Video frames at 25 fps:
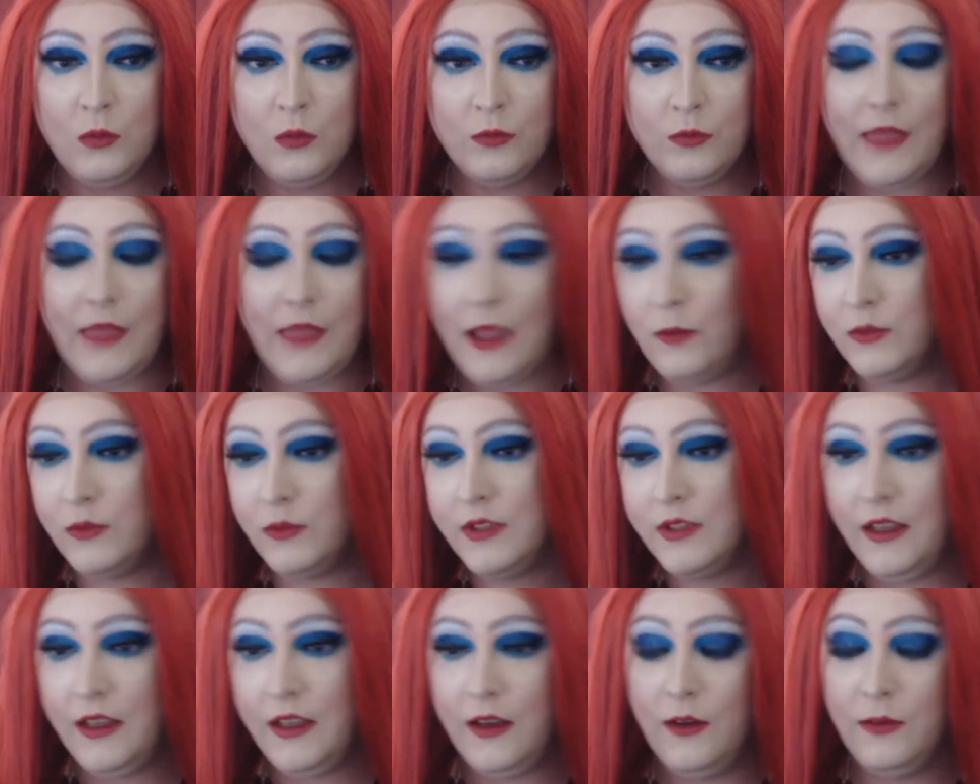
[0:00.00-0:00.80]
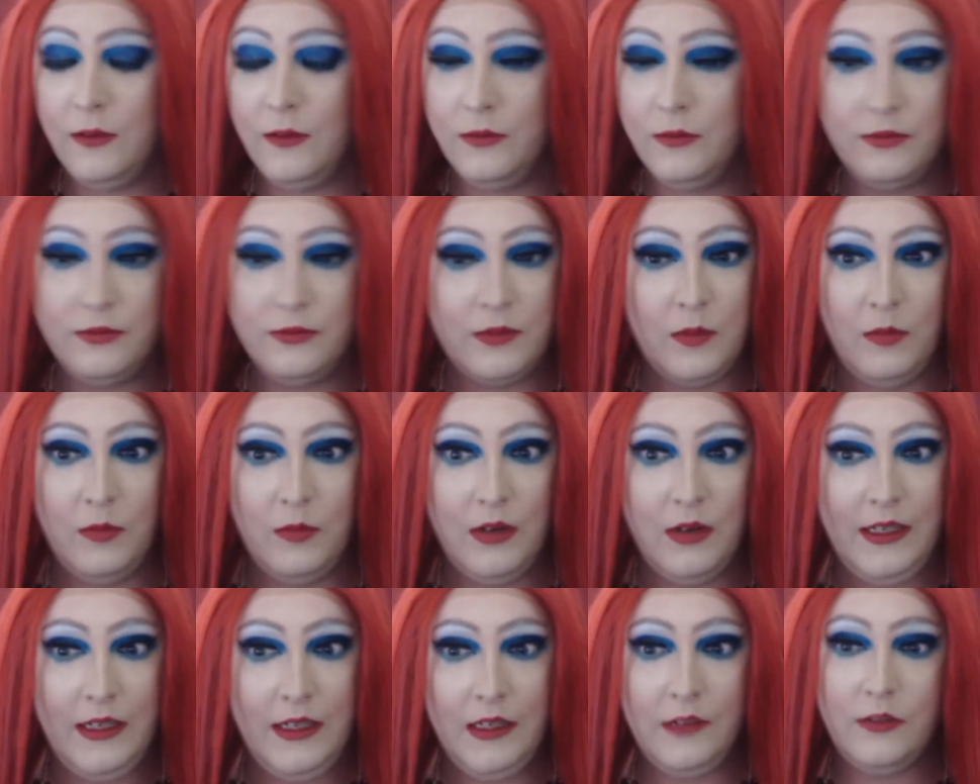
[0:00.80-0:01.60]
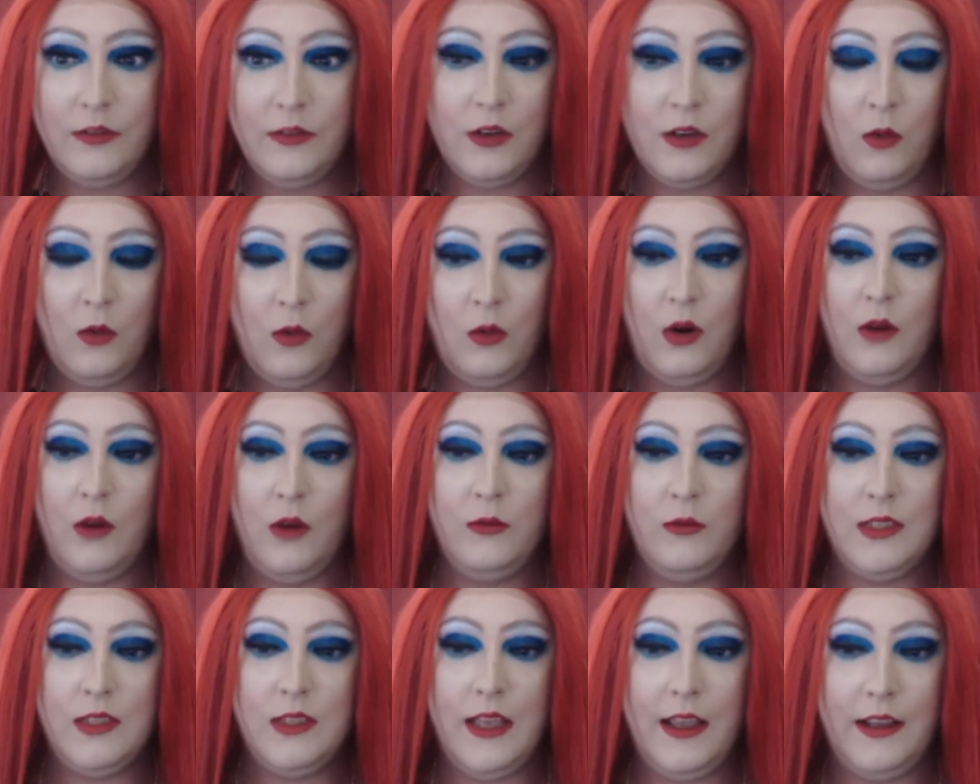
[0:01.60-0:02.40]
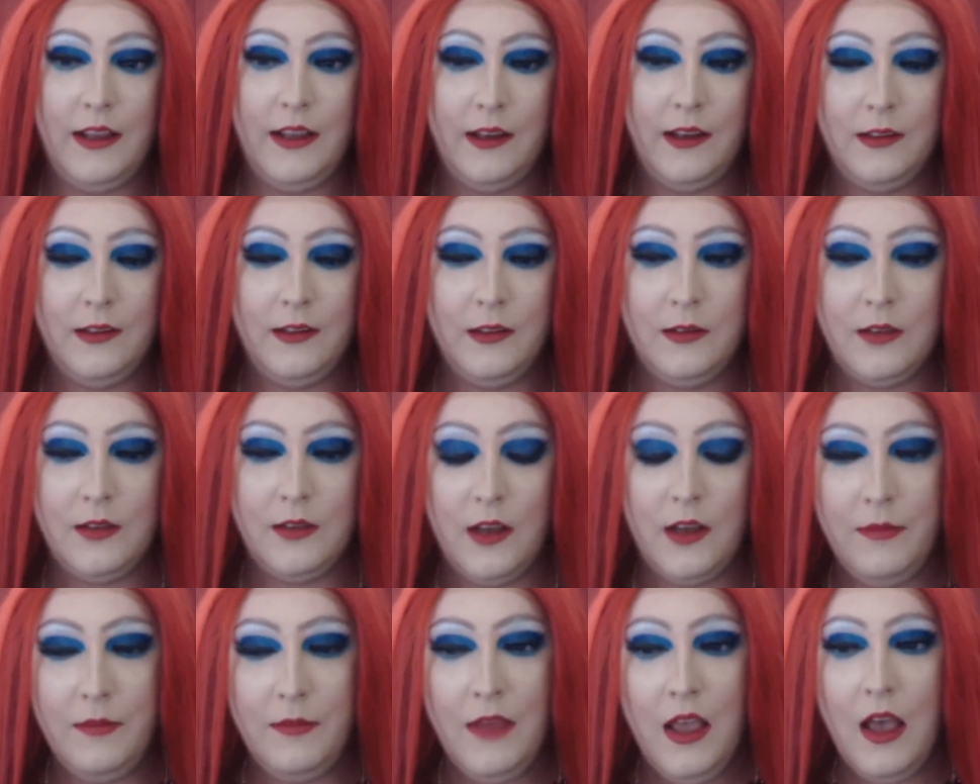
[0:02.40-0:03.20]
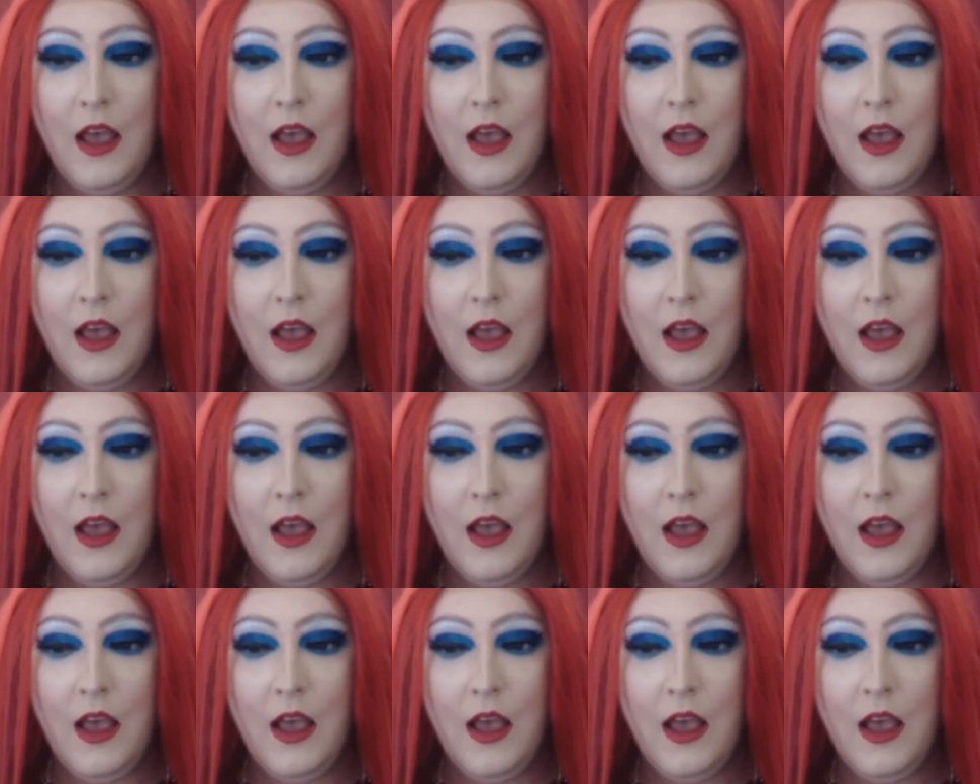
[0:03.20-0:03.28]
That was it. I've completely forgot what I was saying at the time.